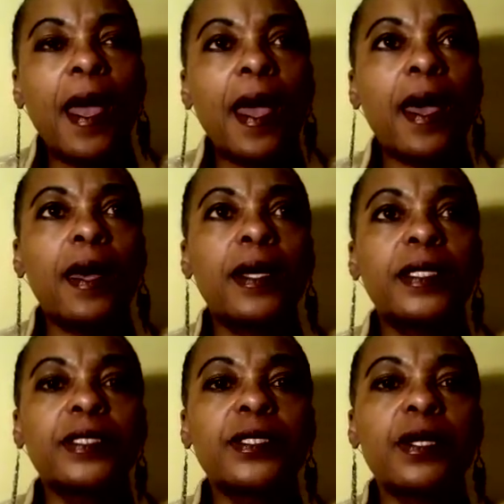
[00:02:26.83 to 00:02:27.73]

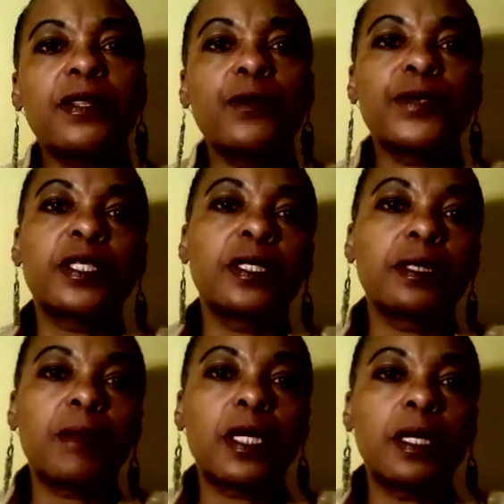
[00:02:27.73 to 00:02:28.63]
And there was
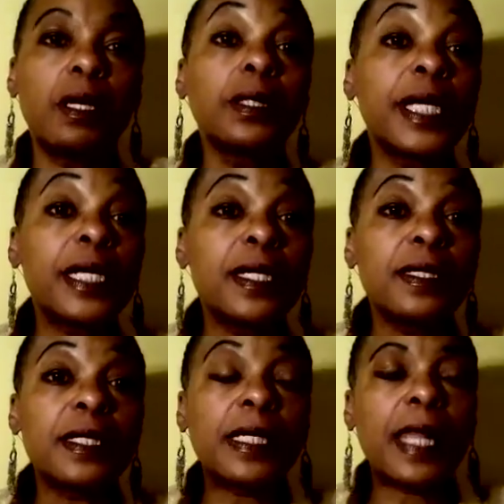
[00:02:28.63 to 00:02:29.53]
a young lady in
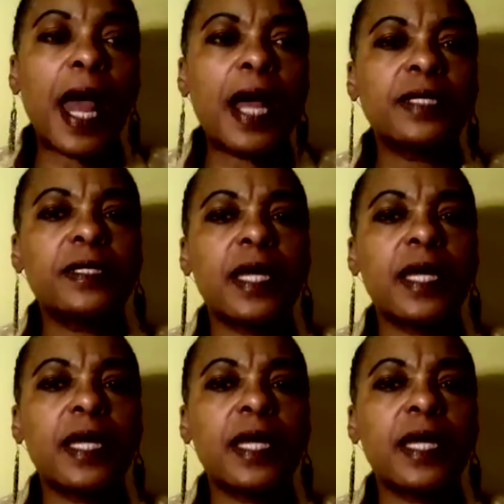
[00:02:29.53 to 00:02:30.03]
the class,